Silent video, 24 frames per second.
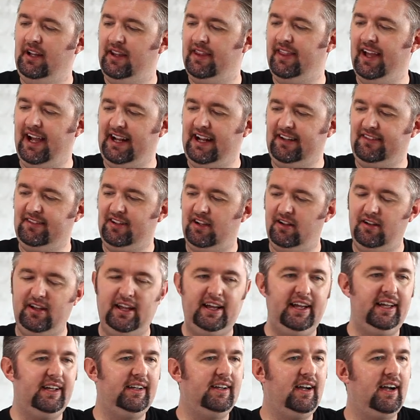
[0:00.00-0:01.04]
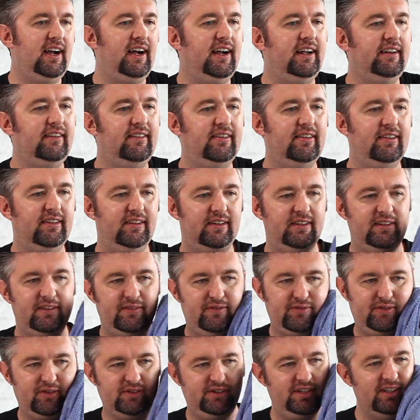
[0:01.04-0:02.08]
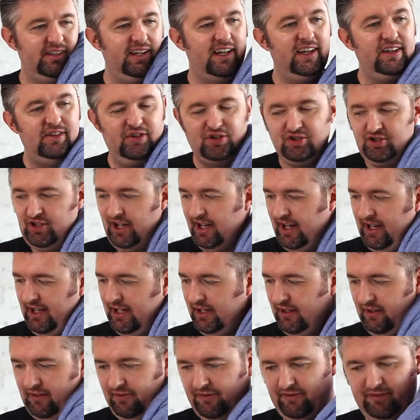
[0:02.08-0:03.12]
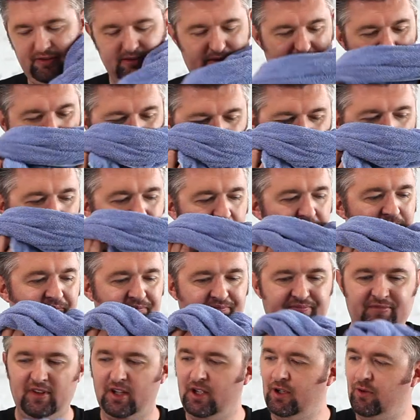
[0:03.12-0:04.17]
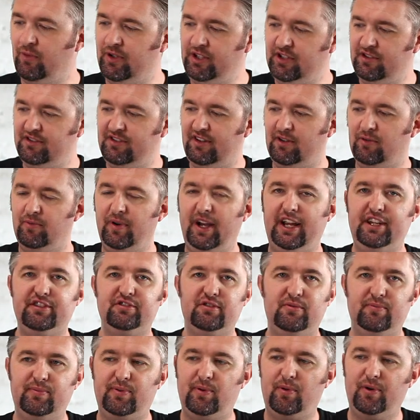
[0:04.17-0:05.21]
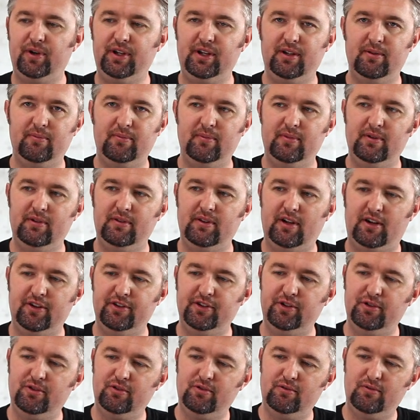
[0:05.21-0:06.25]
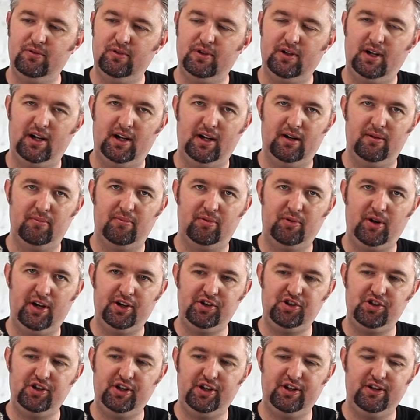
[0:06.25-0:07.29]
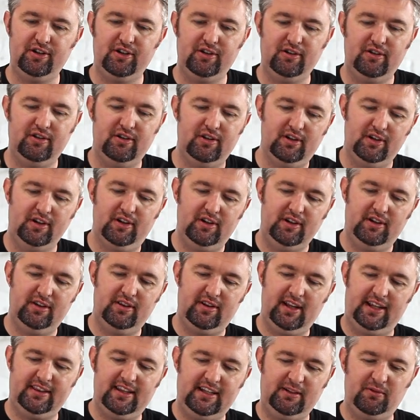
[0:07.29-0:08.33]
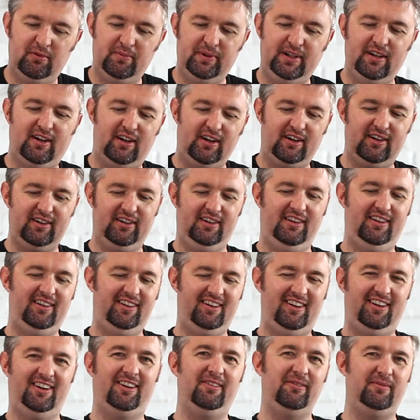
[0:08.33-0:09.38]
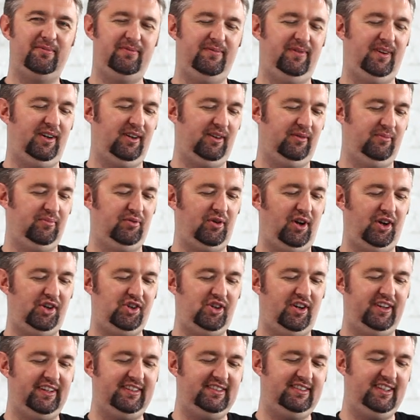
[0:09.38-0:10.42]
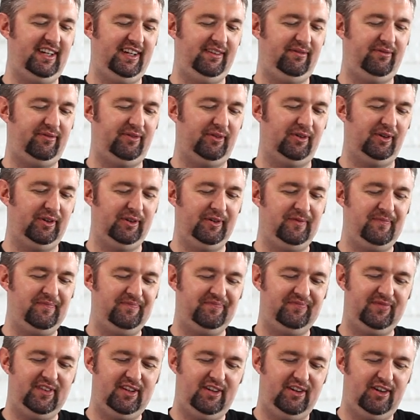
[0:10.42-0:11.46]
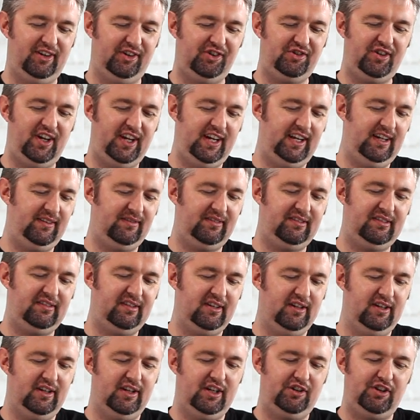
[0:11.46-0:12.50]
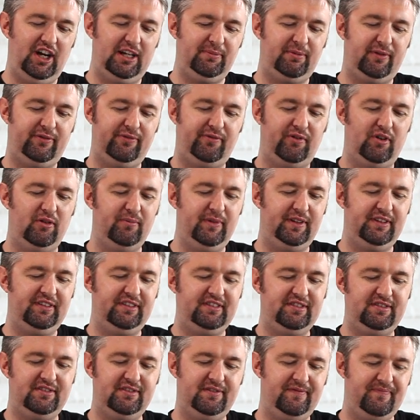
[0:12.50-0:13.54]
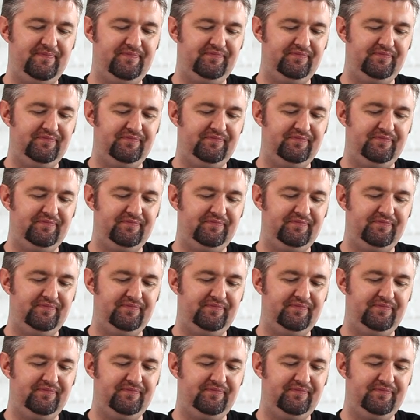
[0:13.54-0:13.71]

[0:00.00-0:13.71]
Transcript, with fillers: that's all I got for today's shave. We used the Razor Emporium, our new uh, brush here. I think will be our, our, our brush on set for our shaves. Great performance.